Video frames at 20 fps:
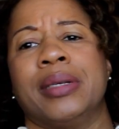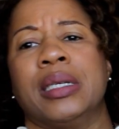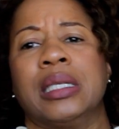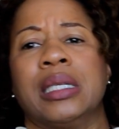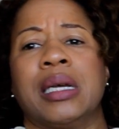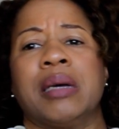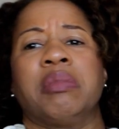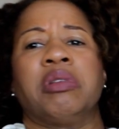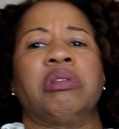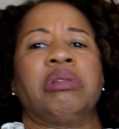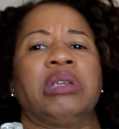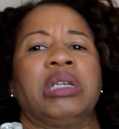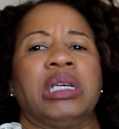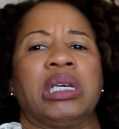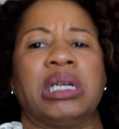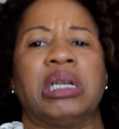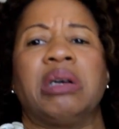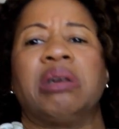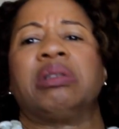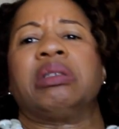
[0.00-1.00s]
Reason I'm holding
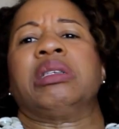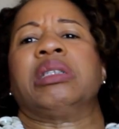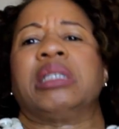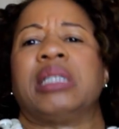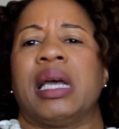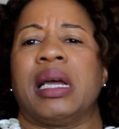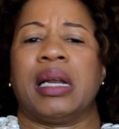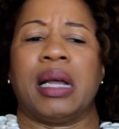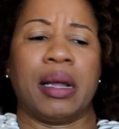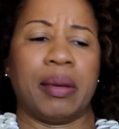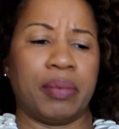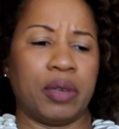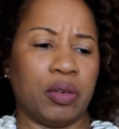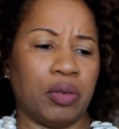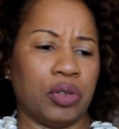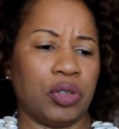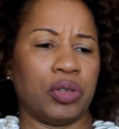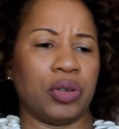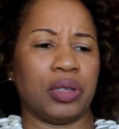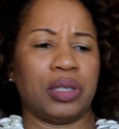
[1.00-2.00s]
it up is that I
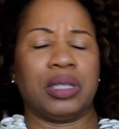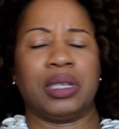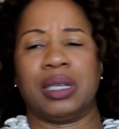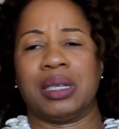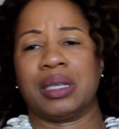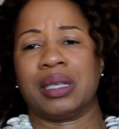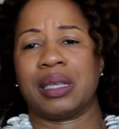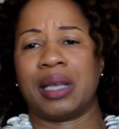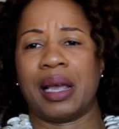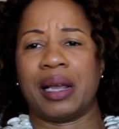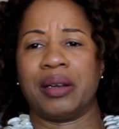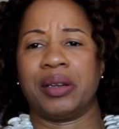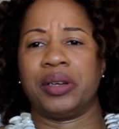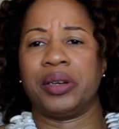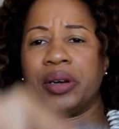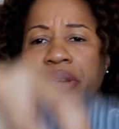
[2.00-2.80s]
don't trust it. It's kind of